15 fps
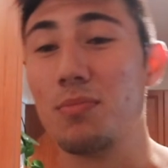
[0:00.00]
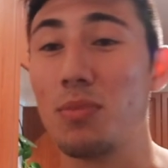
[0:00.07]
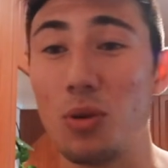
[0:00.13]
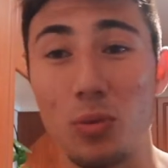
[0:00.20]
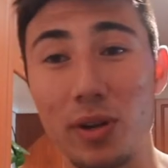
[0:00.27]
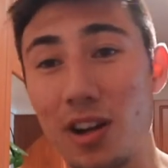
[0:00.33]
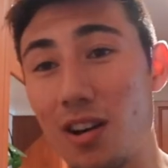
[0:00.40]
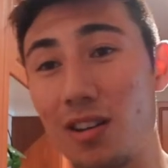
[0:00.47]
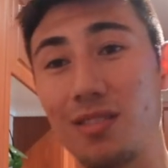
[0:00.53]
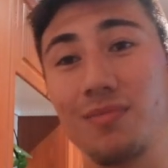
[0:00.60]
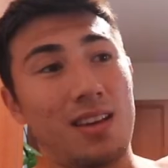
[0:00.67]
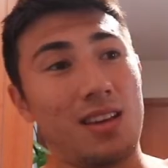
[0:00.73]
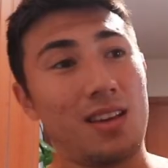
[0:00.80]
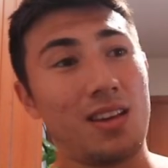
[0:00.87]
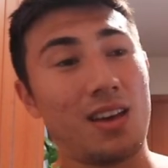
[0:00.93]
but we are.
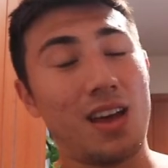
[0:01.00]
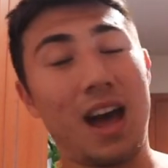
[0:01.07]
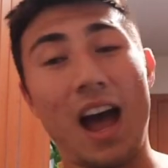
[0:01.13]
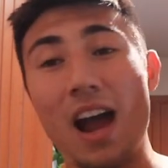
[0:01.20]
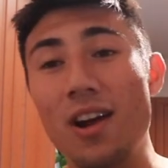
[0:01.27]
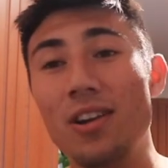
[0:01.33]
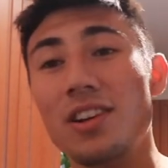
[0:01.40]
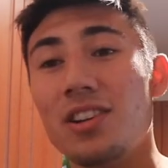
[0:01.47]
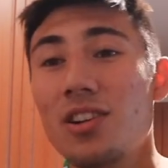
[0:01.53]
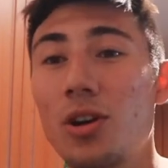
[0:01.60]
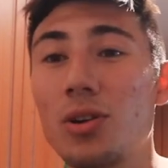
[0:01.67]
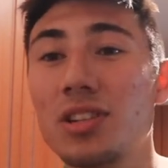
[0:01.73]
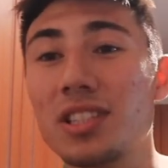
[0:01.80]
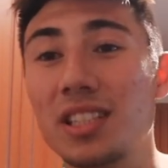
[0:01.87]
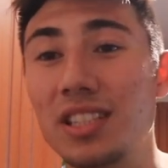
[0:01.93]
I already
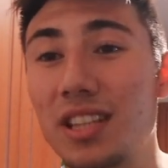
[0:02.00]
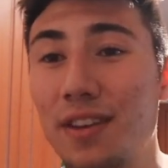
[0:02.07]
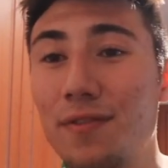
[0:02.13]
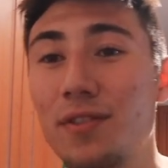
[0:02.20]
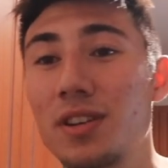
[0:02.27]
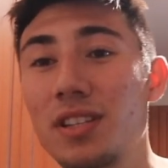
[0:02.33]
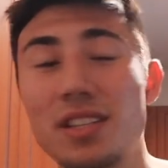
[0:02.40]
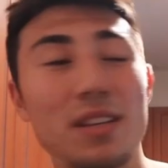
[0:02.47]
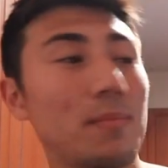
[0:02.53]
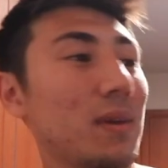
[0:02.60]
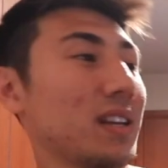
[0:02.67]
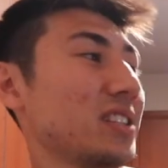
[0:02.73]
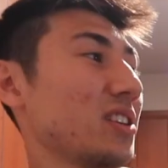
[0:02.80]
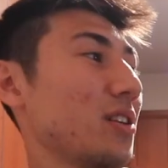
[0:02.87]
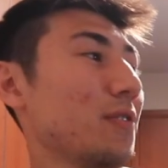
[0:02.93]
noticed a difference in
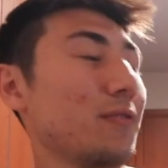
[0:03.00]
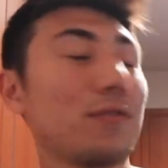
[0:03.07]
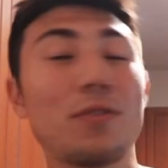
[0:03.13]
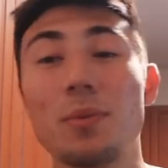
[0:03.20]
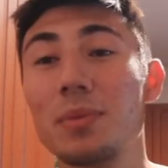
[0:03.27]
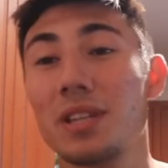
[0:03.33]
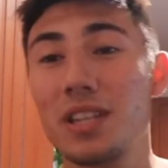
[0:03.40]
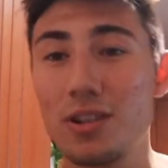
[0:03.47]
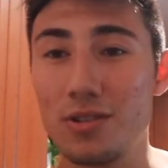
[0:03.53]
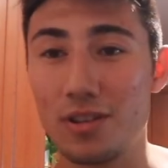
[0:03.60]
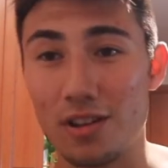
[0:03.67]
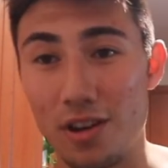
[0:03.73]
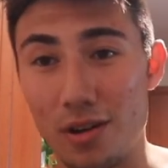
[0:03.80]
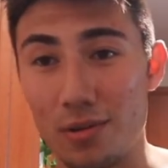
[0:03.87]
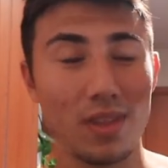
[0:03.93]
myself from a year
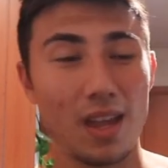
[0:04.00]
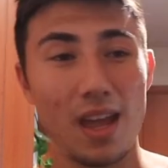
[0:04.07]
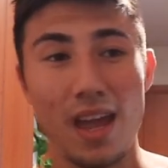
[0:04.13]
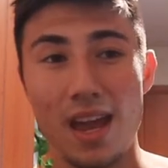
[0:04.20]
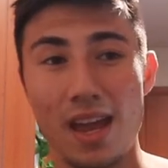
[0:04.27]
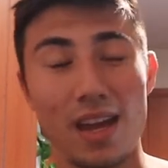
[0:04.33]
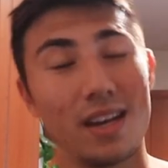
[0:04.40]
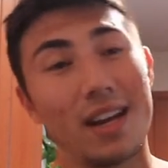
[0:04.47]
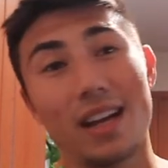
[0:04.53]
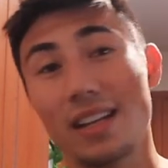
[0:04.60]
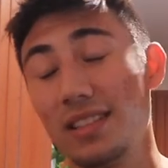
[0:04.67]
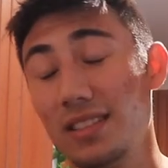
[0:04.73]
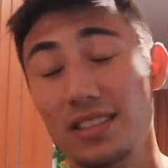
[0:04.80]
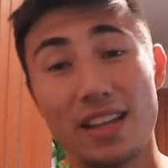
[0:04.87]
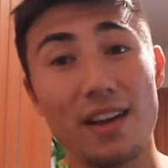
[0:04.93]
ago, and I
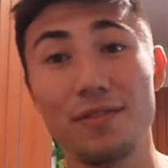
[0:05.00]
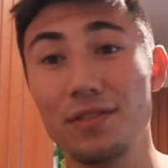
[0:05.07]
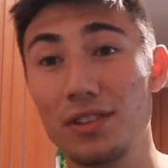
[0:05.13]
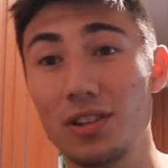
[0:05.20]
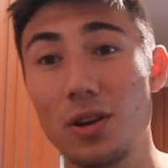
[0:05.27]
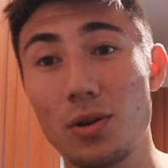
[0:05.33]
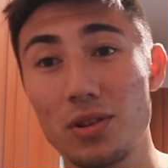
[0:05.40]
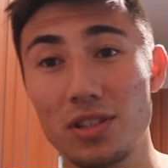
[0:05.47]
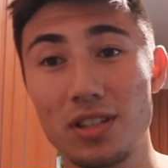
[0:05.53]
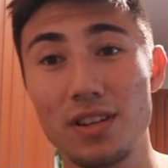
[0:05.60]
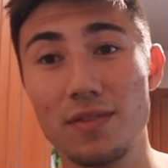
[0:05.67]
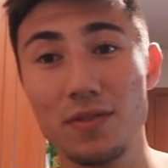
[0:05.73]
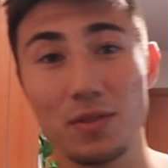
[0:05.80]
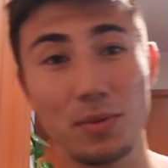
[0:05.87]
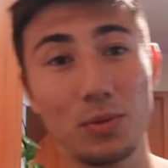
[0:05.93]
could definitely notice a
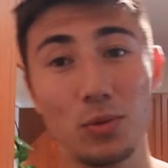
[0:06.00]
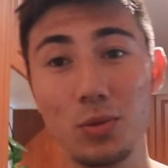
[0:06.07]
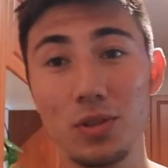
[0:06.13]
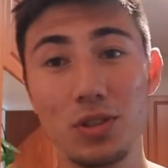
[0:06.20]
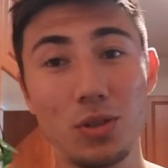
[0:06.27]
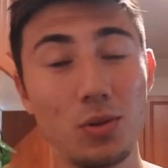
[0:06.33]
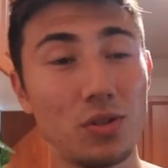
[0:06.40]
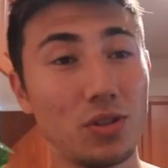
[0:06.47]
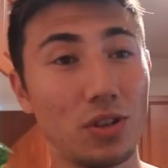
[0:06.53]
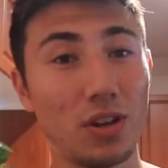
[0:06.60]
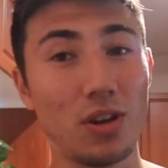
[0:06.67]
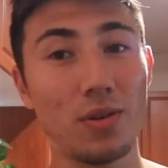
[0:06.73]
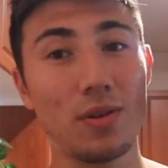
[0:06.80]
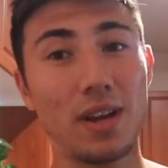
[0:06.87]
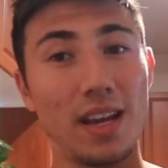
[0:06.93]
difference between 2 years
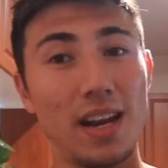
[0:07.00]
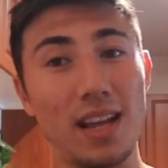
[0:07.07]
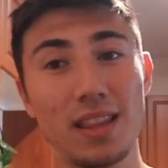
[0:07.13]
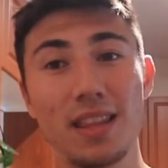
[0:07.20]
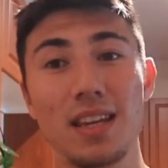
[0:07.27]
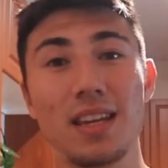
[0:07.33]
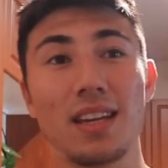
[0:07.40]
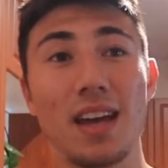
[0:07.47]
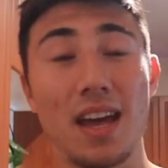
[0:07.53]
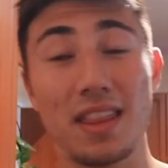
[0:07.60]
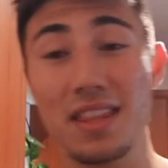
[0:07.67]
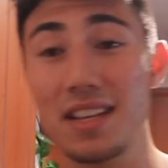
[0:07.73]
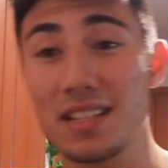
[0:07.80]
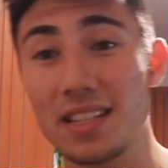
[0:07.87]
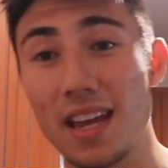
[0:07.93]
ago. And I think
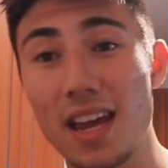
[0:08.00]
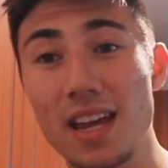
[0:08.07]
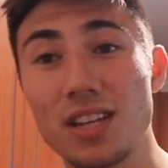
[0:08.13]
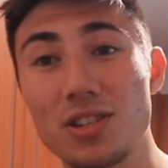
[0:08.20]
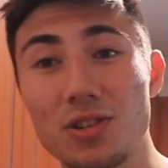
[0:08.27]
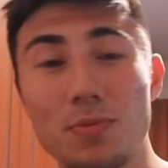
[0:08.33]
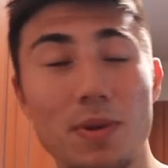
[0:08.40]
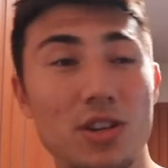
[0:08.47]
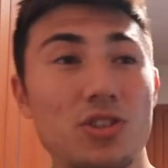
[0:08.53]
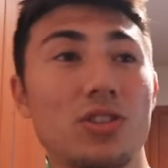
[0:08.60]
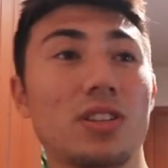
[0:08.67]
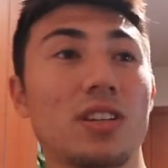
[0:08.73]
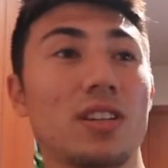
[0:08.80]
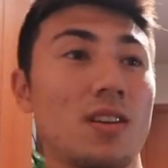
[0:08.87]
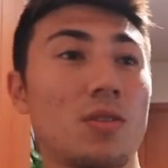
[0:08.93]
at this age,
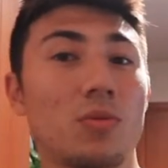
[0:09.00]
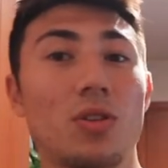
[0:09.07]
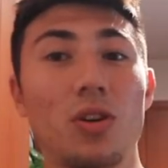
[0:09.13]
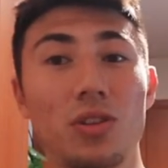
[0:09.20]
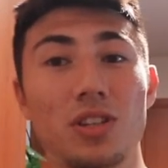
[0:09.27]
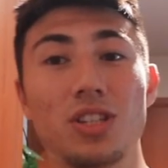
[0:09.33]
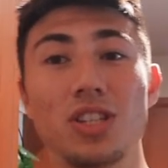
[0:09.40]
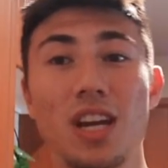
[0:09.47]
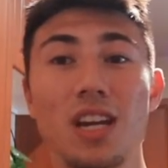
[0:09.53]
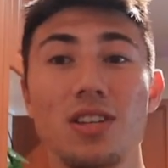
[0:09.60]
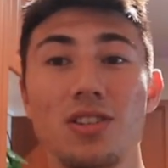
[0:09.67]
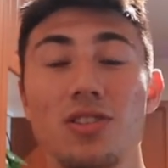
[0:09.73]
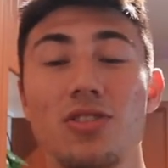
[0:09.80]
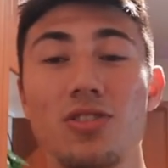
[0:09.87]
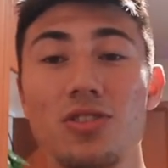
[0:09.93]
especially, with all these
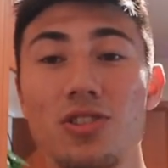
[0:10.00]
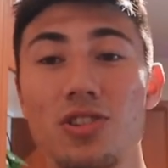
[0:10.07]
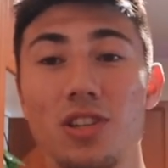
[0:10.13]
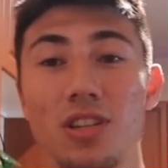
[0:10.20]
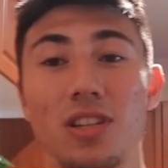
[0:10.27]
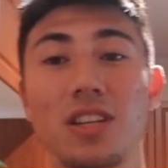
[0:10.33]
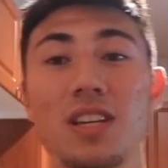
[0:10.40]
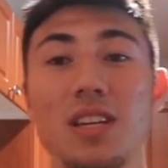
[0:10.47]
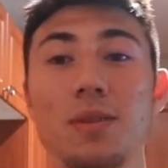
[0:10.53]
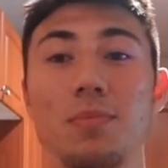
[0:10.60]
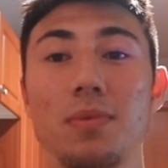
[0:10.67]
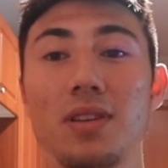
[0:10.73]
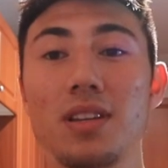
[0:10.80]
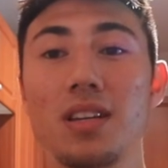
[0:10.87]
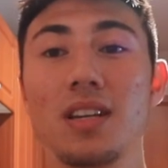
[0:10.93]
changes, you're just gonna
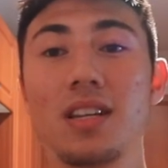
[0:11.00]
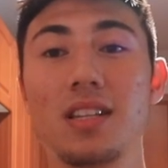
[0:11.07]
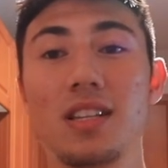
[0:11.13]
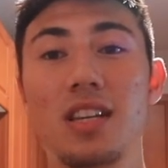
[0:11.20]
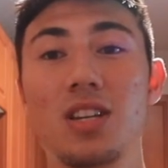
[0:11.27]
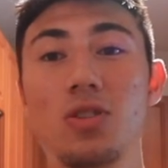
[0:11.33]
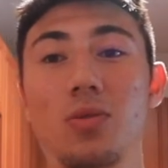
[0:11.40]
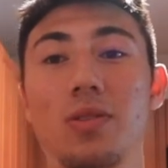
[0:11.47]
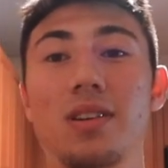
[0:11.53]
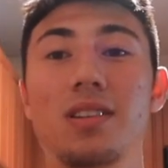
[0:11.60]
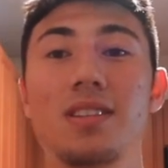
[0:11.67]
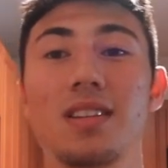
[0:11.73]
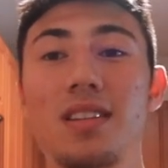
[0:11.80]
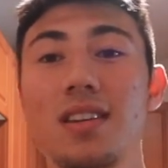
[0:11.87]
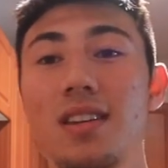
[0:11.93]
keep continuing to
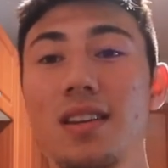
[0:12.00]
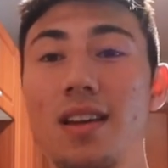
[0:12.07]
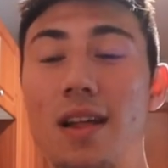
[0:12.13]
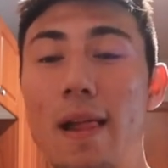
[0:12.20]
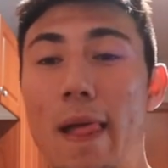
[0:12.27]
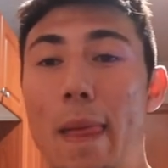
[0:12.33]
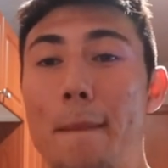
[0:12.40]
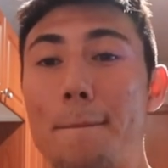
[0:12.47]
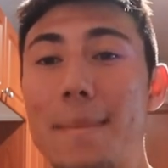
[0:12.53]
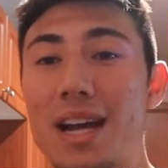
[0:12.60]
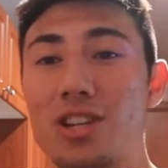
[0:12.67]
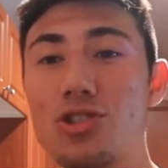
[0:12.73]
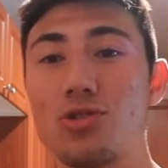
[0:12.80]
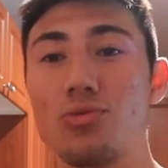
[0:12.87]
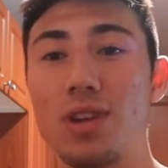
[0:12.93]
see
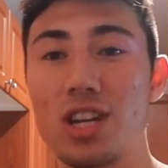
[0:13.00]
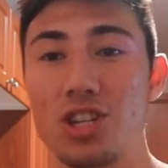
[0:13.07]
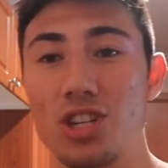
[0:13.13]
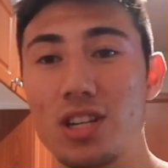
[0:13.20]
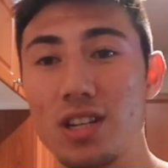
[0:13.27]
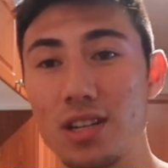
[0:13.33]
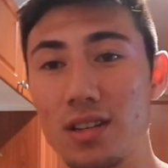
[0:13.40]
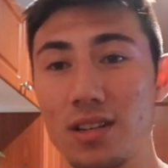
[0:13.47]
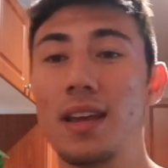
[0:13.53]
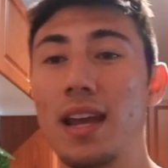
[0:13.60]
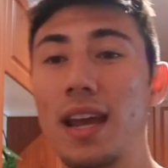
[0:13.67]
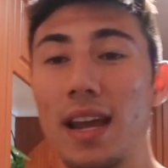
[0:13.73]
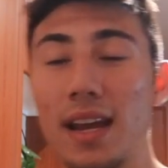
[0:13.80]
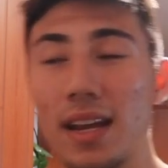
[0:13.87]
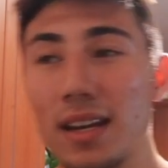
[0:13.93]
maturation
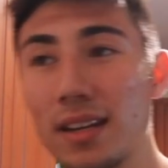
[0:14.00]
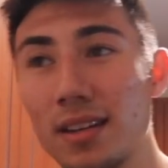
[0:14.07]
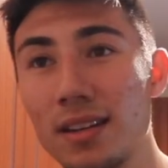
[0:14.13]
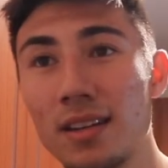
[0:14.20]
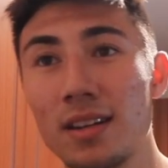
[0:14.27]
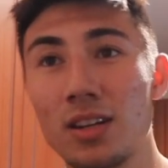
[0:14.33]
and